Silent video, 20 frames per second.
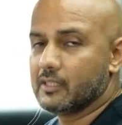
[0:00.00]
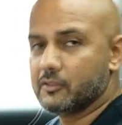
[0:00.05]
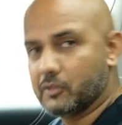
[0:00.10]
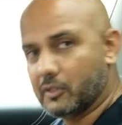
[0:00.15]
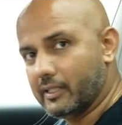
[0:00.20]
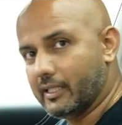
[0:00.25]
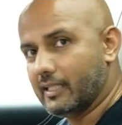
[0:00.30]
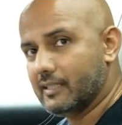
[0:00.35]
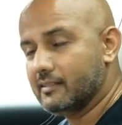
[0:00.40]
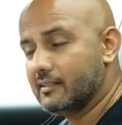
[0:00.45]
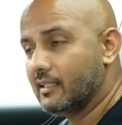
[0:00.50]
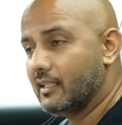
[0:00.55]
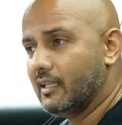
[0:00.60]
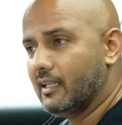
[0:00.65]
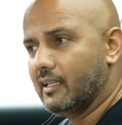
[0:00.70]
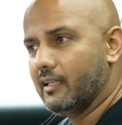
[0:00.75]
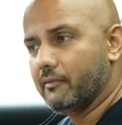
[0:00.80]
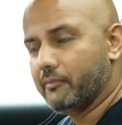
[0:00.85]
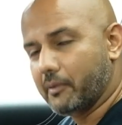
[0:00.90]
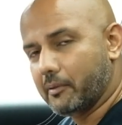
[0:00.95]
So yes,
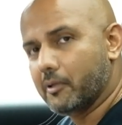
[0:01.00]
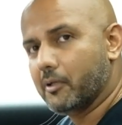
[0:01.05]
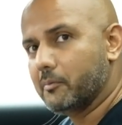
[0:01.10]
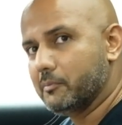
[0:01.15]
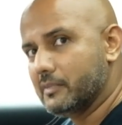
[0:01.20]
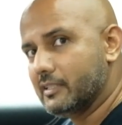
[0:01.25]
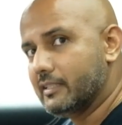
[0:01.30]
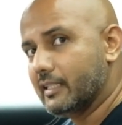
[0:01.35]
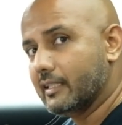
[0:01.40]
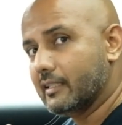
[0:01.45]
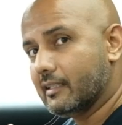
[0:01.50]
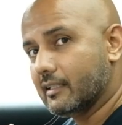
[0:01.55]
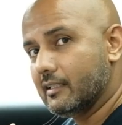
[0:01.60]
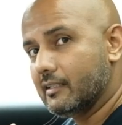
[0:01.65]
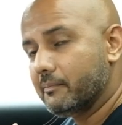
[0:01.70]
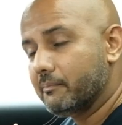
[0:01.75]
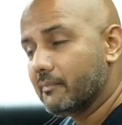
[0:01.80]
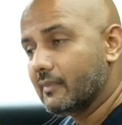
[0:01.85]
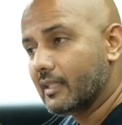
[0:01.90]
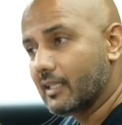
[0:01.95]
if I'm not
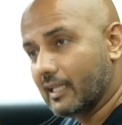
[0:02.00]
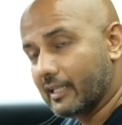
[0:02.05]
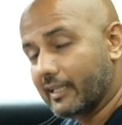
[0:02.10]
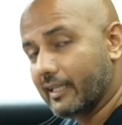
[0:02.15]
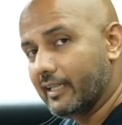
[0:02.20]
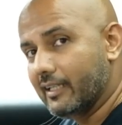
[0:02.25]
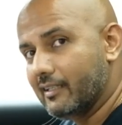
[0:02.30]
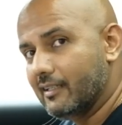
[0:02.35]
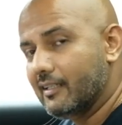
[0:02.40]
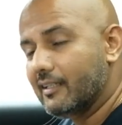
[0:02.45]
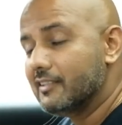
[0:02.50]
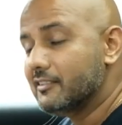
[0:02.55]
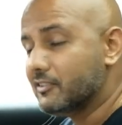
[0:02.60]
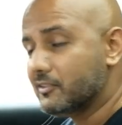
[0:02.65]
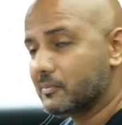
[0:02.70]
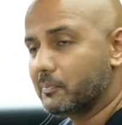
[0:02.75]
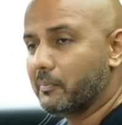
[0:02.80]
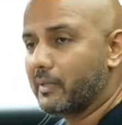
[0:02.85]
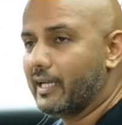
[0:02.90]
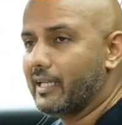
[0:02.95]
mistaken, again,
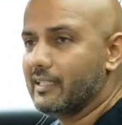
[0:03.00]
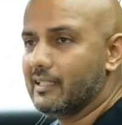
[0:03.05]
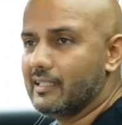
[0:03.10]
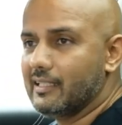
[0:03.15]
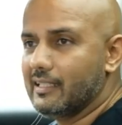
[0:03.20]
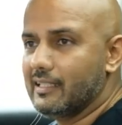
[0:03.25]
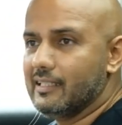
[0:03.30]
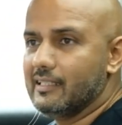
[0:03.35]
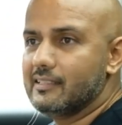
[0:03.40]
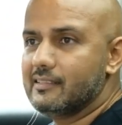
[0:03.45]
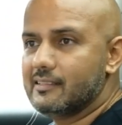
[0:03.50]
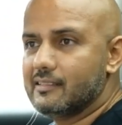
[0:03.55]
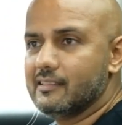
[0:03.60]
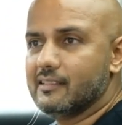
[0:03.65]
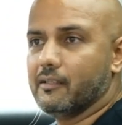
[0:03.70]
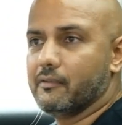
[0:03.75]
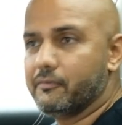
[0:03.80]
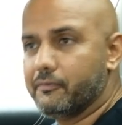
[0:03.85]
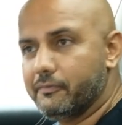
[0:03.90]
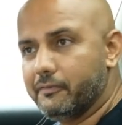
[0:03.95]
Smart is
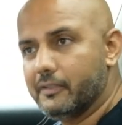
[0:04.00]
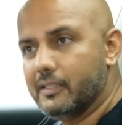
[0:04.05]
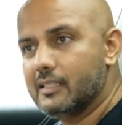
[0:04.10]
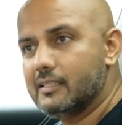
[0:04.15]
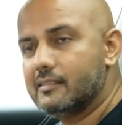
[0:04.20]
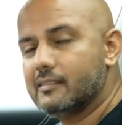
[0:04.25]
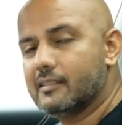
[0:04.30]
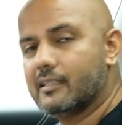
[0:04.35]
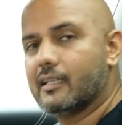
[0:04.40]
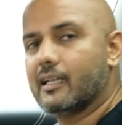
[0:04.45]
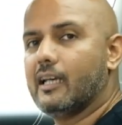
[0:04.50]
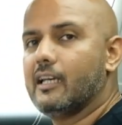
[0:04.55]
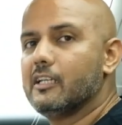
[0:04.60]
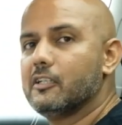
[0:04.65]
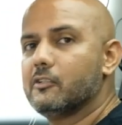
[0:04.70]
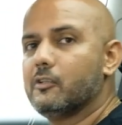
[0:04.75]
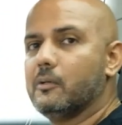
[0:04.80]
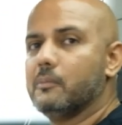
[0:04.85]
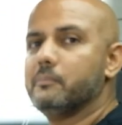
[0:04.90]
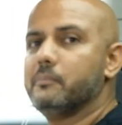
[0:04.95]
the first car
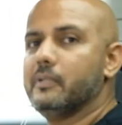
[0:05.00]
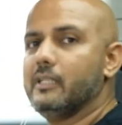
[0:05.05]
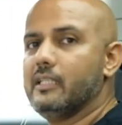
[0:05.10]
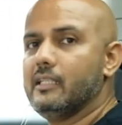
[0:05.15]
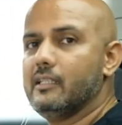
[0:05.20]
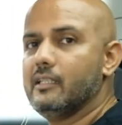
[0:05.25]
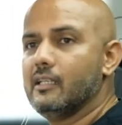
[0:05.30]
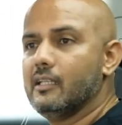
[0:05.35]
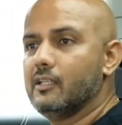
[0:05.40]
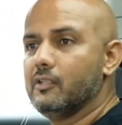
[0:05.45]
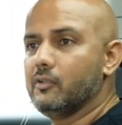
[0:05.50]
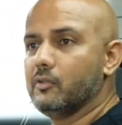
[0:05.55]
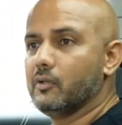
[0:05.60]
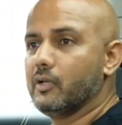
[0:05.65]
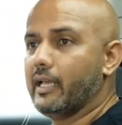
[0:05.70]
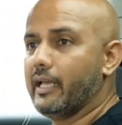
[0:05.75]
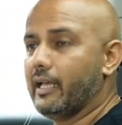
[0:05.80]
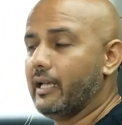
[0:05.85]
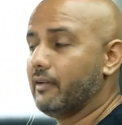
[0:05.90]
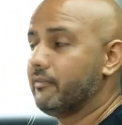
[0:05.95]
company to
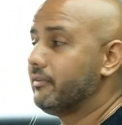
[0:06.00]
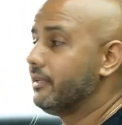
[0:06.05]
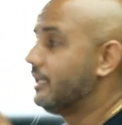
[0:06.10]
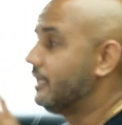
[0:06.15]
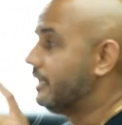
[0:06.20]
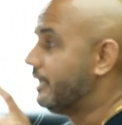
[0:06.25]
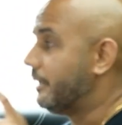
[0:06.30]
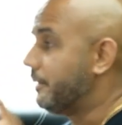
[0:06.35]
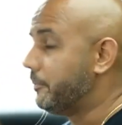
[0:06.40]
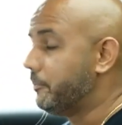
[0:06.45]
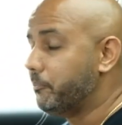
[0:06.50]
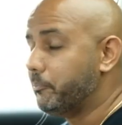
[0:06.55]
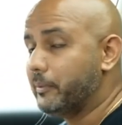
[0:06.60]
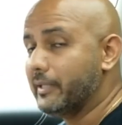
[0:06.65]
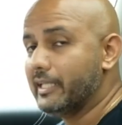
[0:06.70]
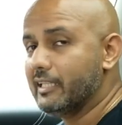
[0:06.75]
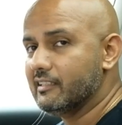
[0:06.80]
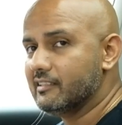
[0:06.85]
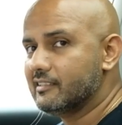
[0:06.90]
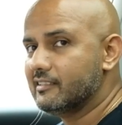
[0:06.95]
have a
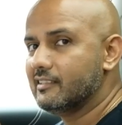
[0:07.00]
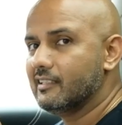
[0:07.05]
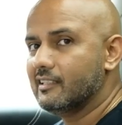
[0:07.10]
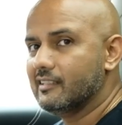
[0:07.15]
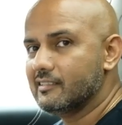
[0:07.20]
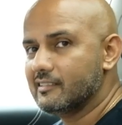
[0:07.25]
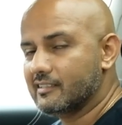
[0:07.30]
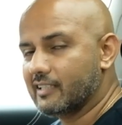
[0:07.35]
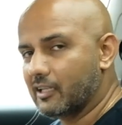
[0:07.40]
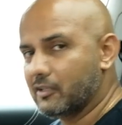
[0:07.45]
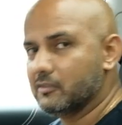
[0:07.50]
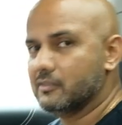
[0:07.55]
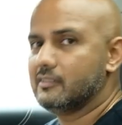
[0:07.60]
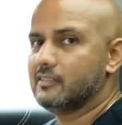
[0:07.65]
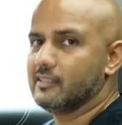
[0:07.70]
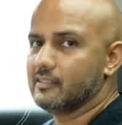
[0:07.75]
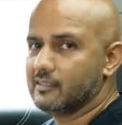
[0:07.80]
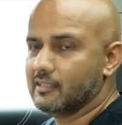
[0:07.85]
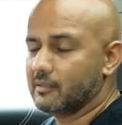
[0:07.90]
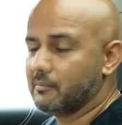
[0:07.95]
Beats sound
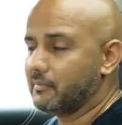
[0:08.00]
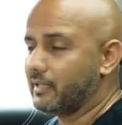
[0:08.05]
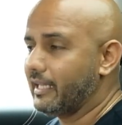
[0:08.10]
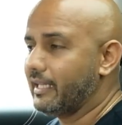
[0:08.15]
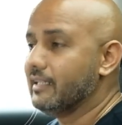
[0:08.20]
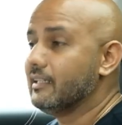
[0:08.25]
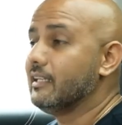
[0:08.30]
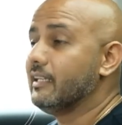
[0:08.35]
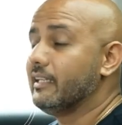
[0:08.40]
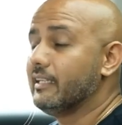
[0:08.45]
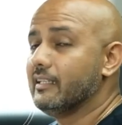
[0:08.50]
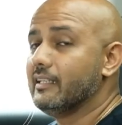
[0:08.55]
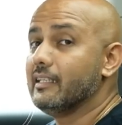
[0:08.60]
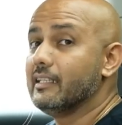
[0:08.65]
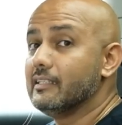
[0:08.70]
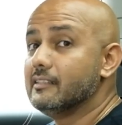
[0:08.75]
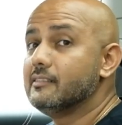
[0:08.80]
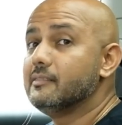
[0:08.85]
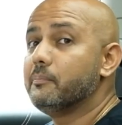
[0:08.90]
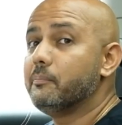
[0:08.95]
system, and it
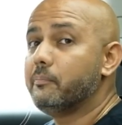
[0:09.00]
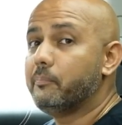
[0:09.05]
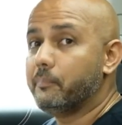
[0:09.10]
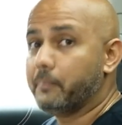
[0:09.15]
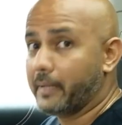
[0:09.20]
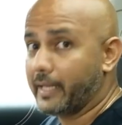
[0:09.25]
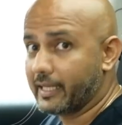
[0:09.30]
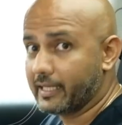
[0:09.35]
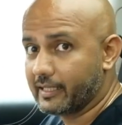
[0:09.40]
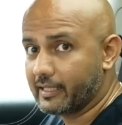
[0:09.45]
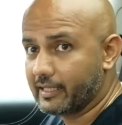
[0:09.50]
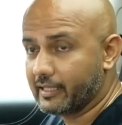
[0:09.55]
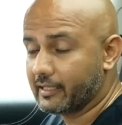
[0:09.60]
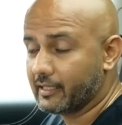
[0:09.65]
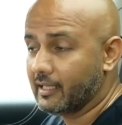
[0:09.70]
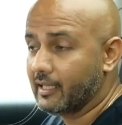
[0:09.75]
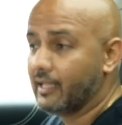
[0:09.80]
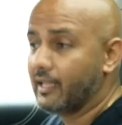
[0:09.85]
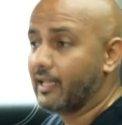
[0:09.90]
is banging.